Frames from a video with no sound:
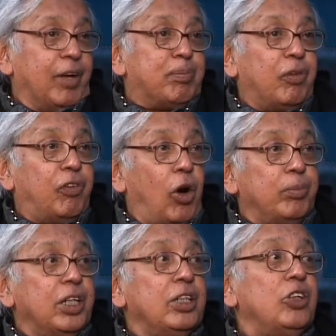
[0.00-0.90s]

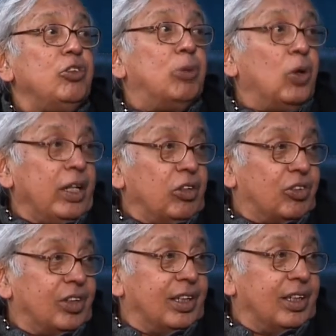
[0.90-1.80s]
performed in these
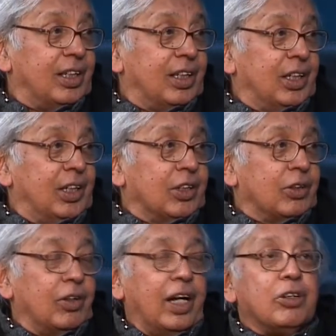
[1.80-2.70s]
bolis.
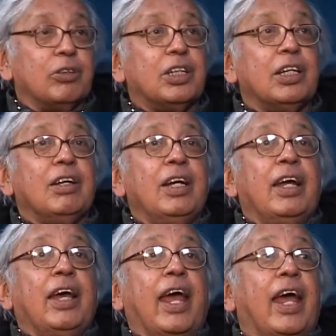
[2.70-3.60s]
I don't think
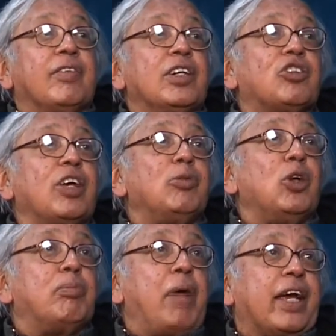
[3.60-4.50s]
ever
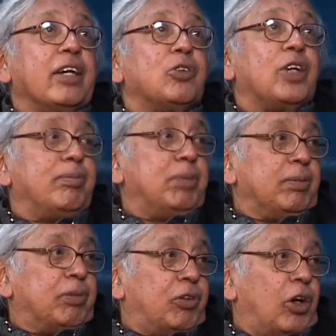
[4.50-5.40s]
Samuel Beckett would have
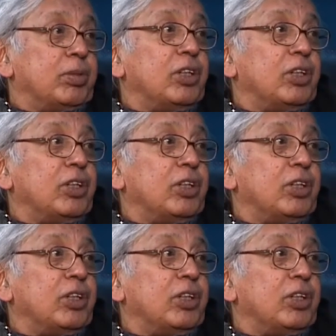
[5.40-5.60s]
been performed in